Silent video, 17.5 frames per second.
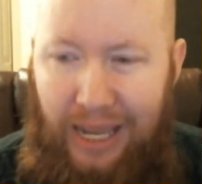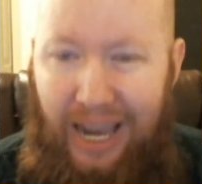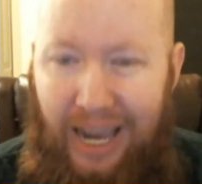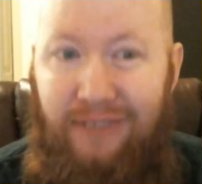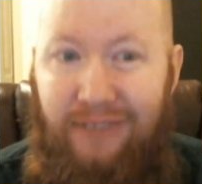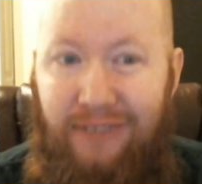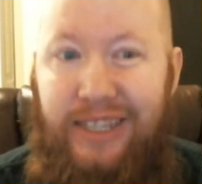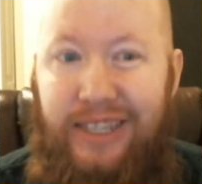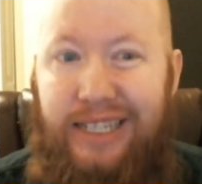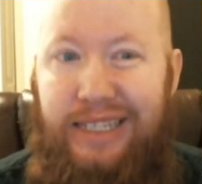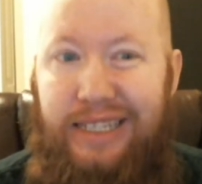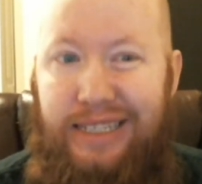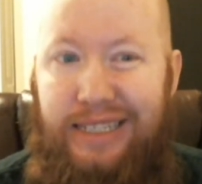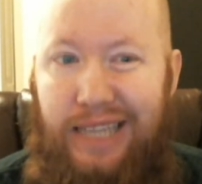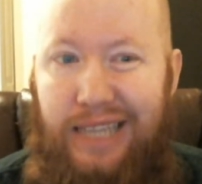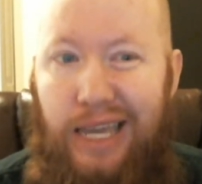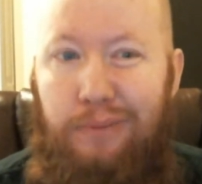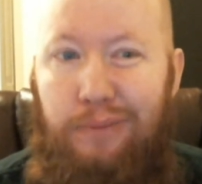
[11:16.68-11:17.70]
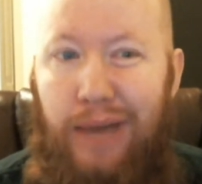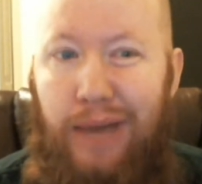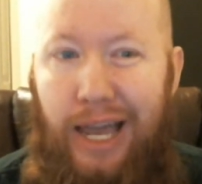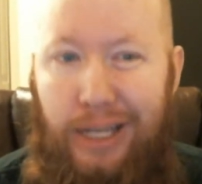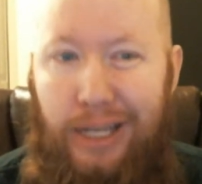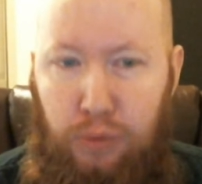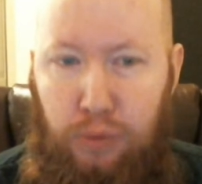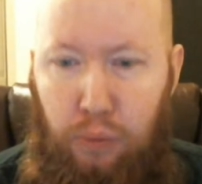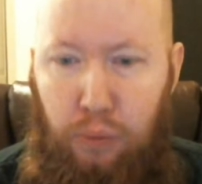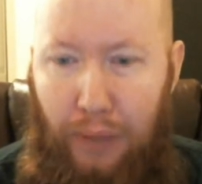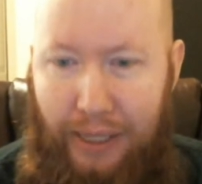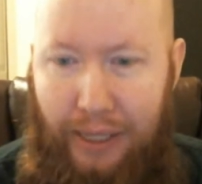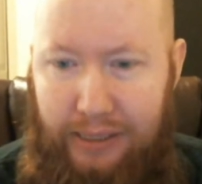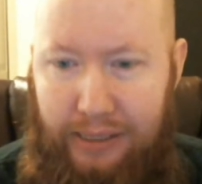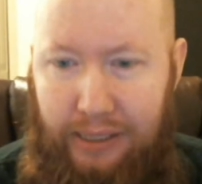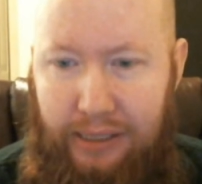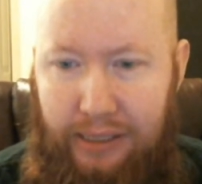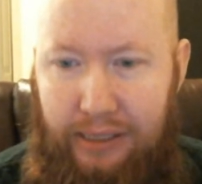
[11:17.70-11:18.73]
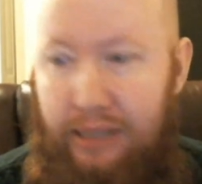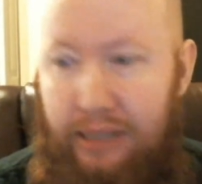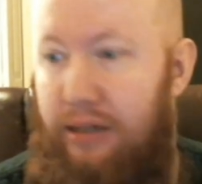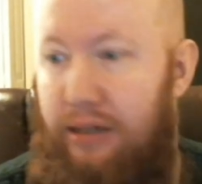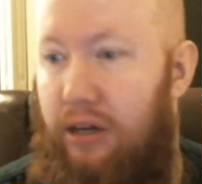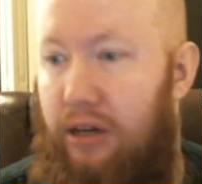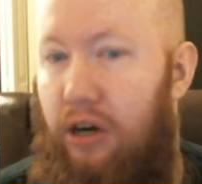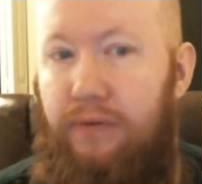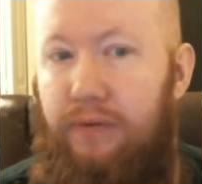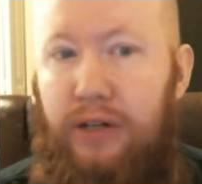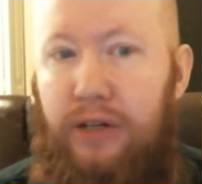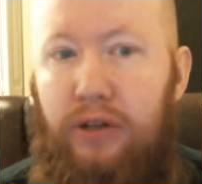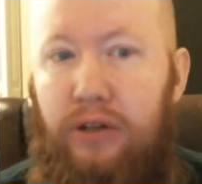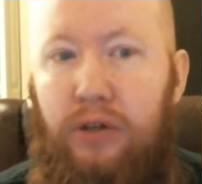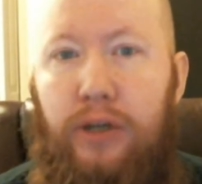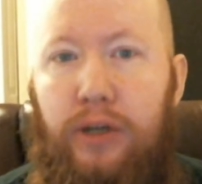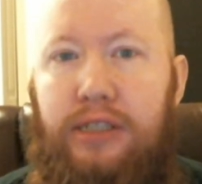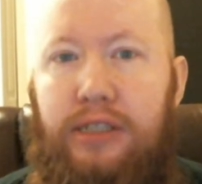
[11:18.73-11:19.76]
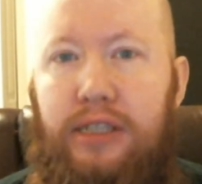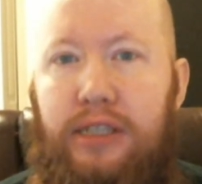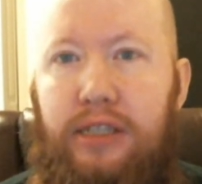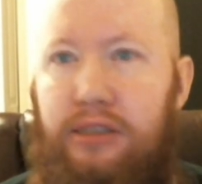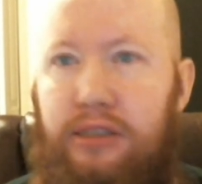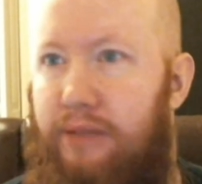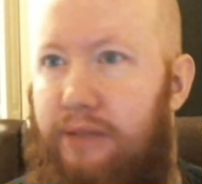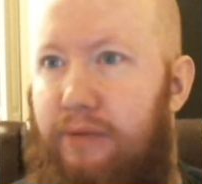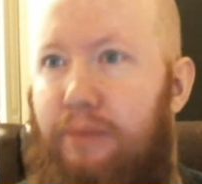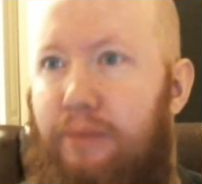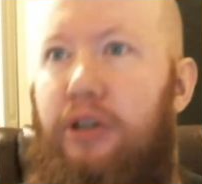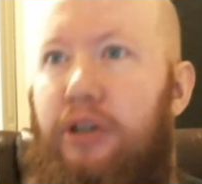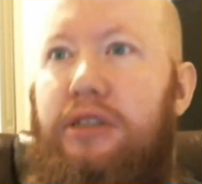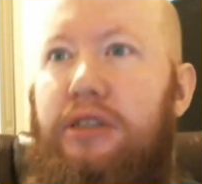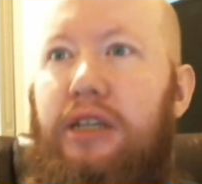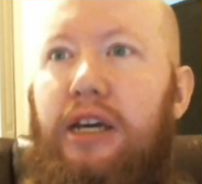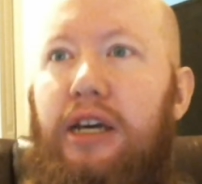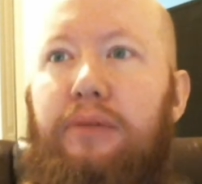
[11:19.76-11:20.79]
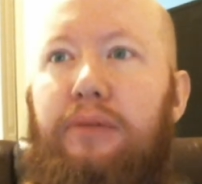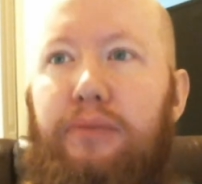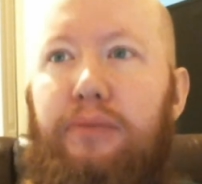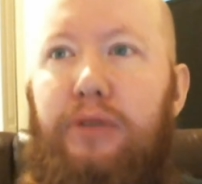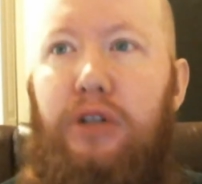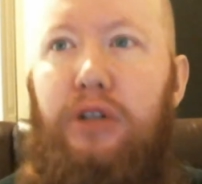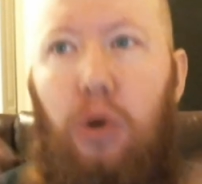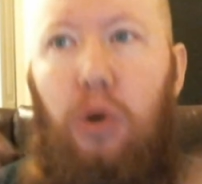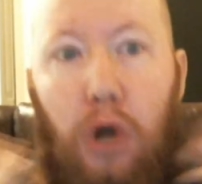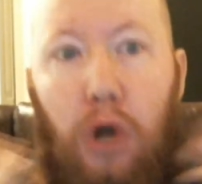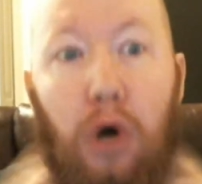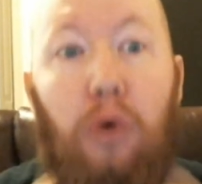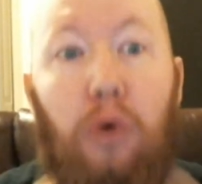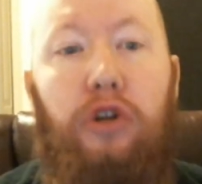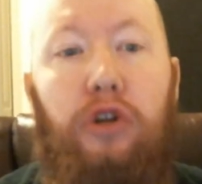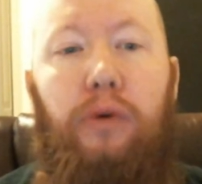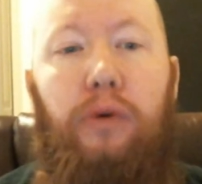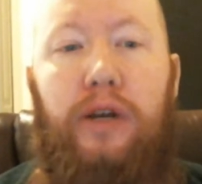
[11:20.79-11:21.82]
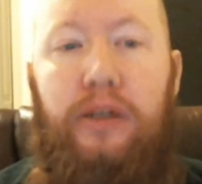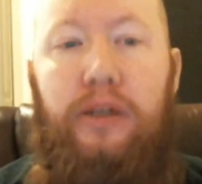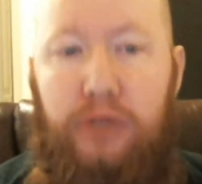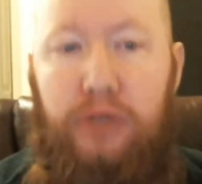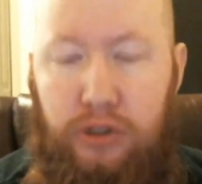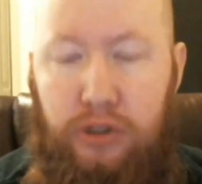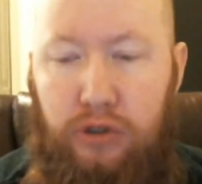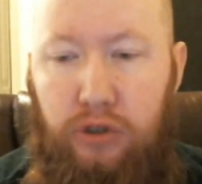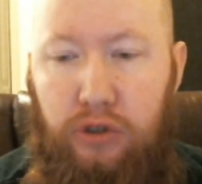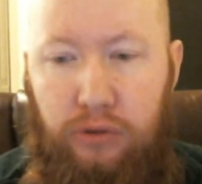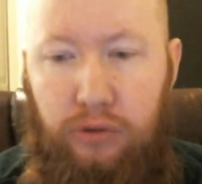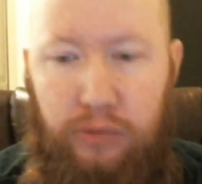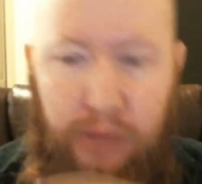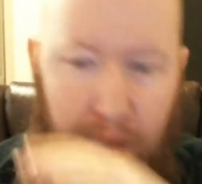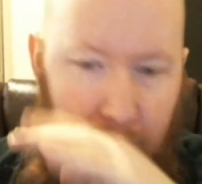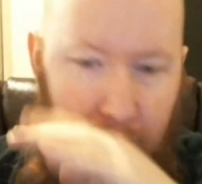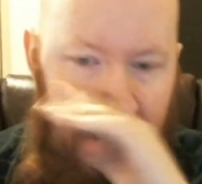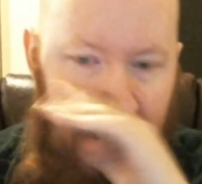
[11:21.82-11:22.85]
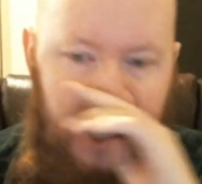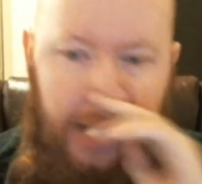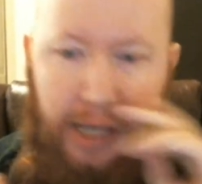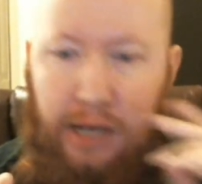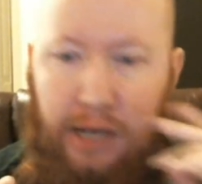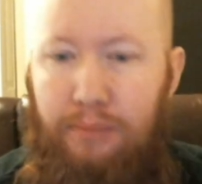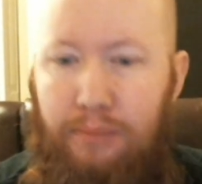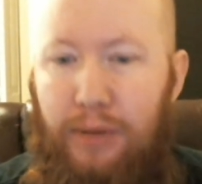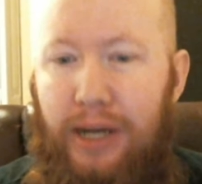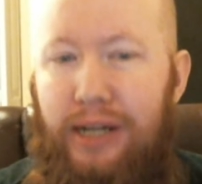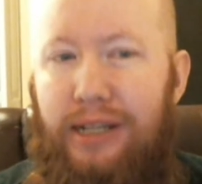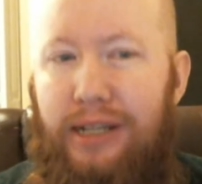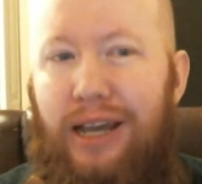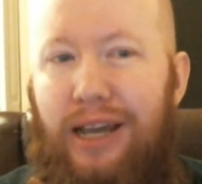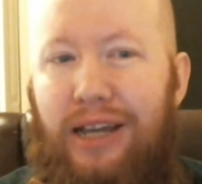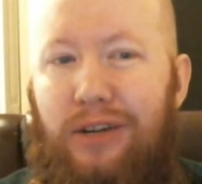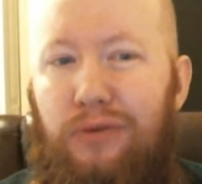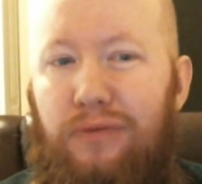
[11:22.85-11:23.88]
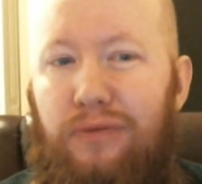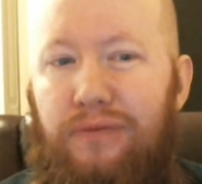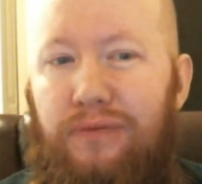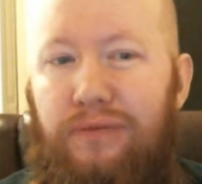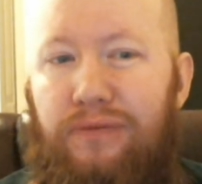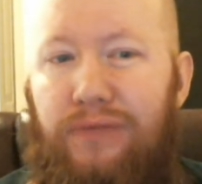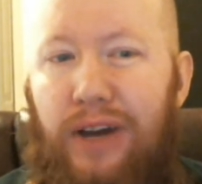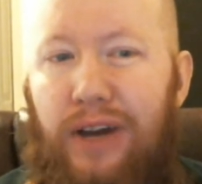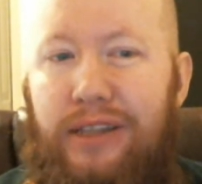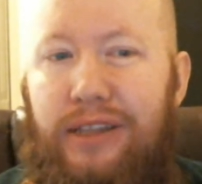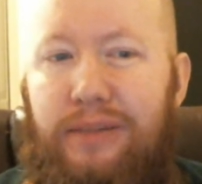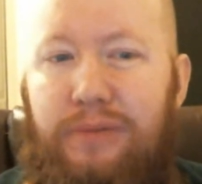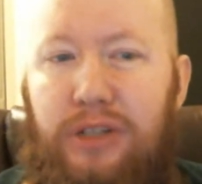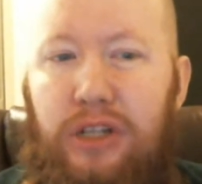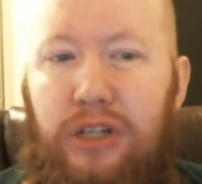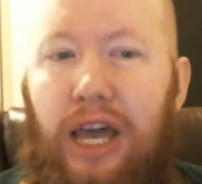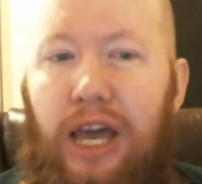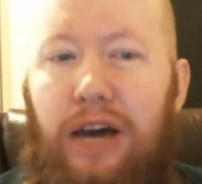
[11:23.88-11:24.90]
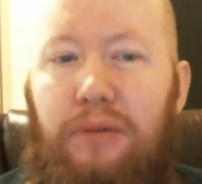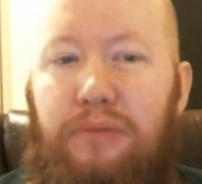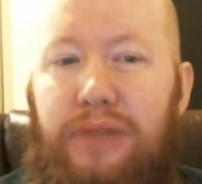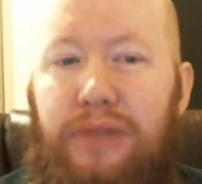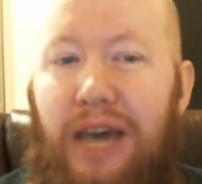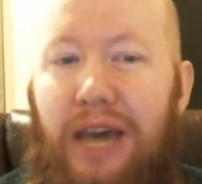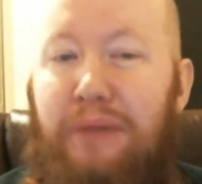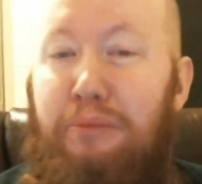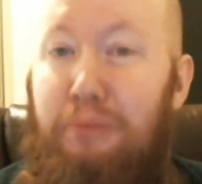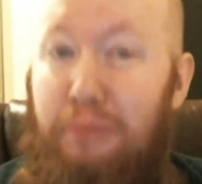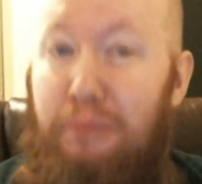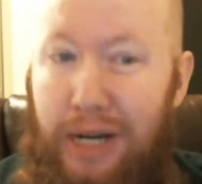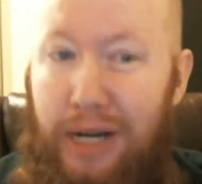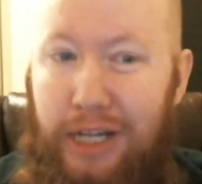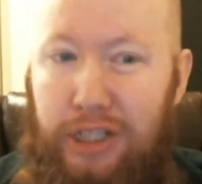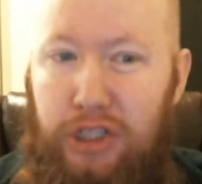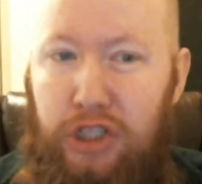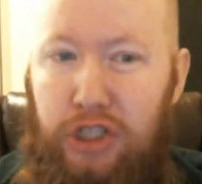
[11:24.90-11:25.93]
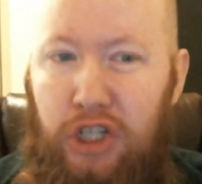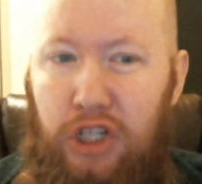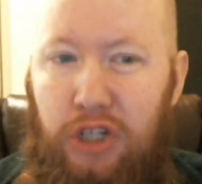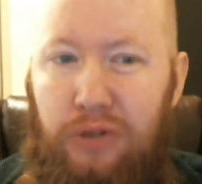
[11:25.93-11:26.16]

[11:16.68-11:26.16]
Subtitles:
everything in this game has weight, and they are varying weights, and there's different perks that help, lower the weight, which is true, but I don't find them to help that much,